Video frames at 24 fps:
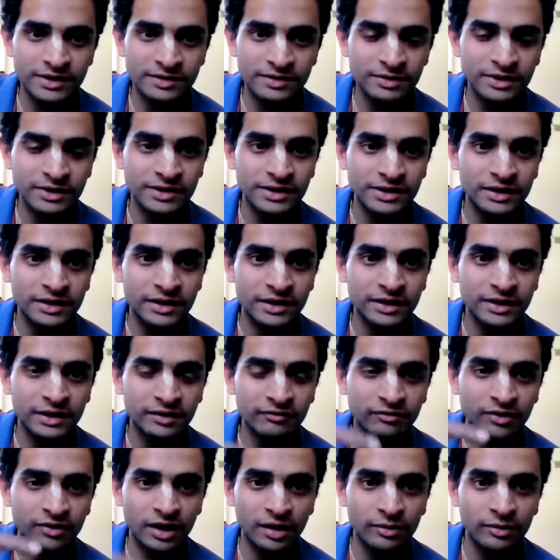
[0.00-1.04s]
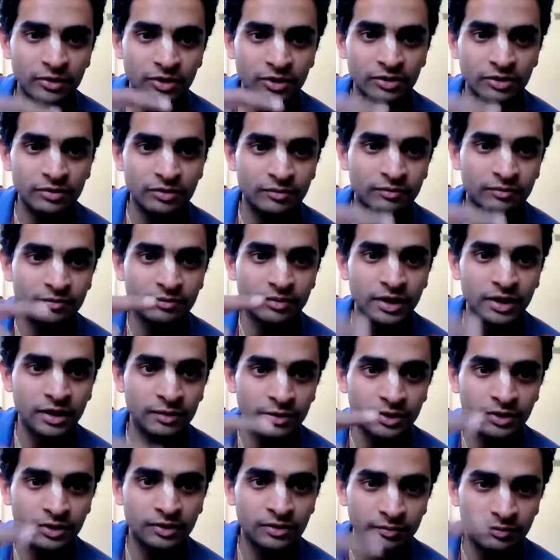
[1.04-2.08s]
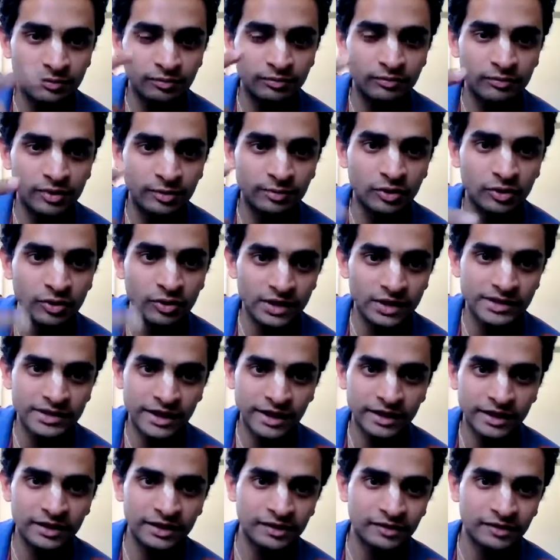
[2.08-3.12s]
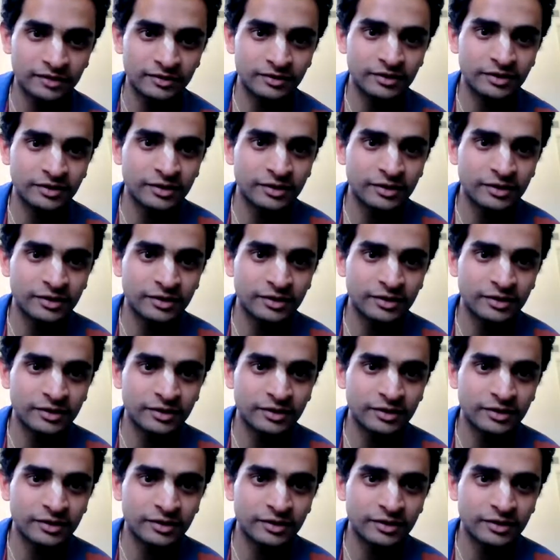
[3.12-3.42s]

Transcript: basically, and then we are able to be pure in chanting.